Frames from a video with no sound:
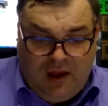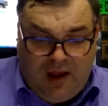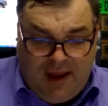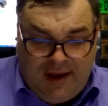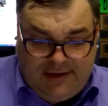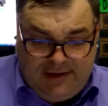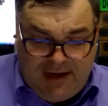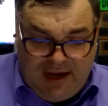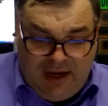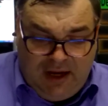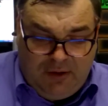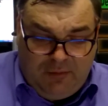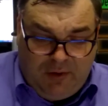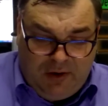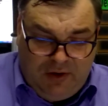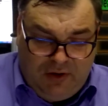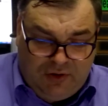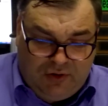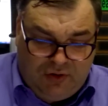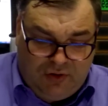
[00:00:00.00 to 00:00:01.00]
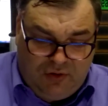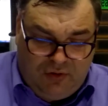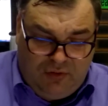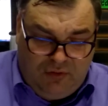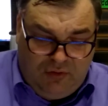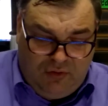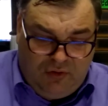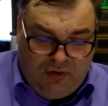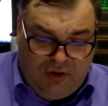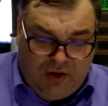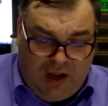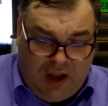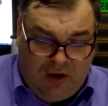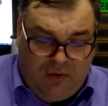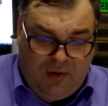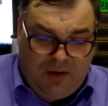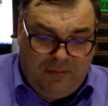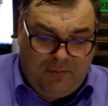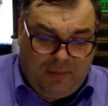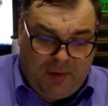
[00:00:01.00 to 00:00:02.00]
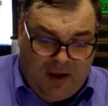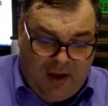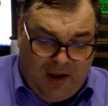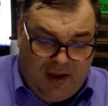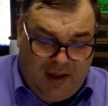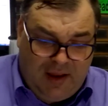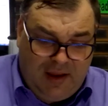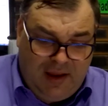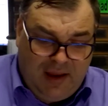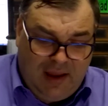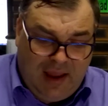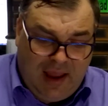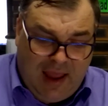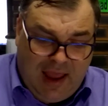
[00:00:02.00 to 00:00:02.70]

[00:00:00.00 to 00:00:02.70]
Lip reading: I tell you what you do. You go and buy